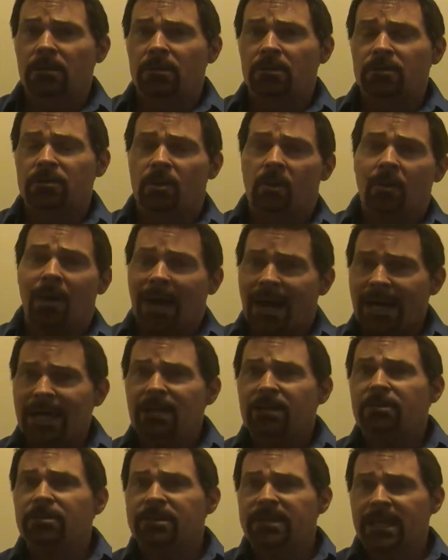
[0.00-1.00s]
So I
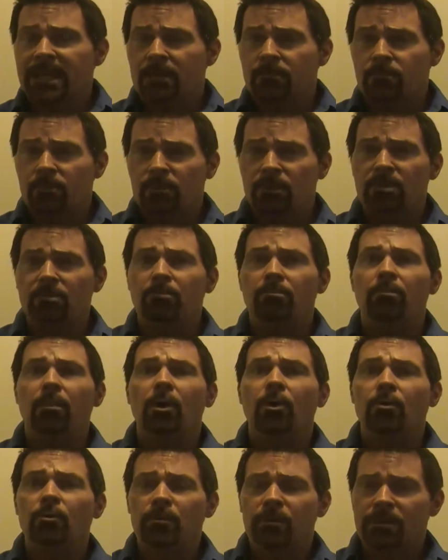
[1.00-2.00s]
understand really
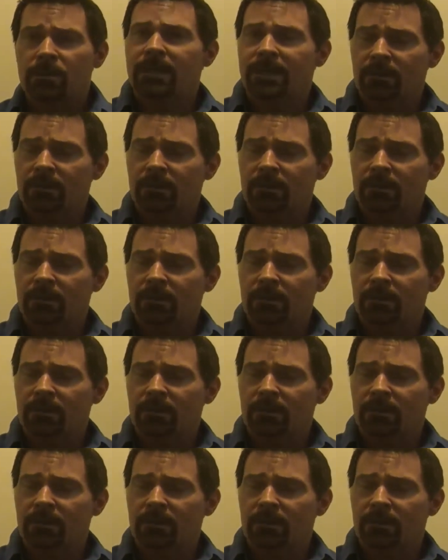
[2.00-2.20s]
both